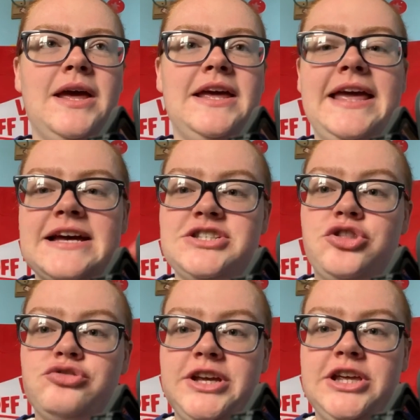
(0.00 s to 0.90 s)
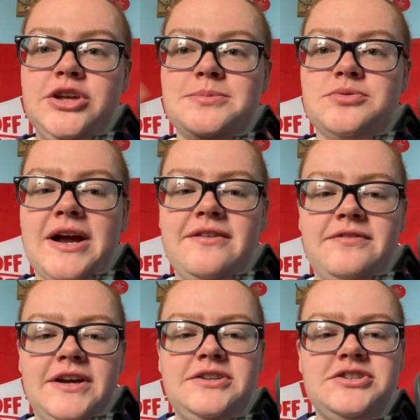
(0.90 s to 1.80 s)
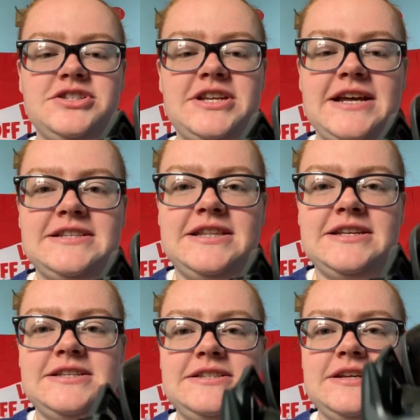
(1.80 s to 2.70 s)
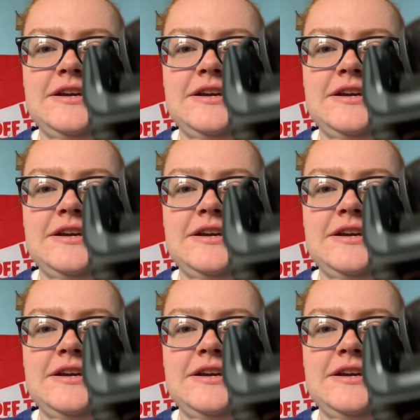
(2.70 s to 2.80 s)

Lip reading: he has 3 cubes, right? Vector just has this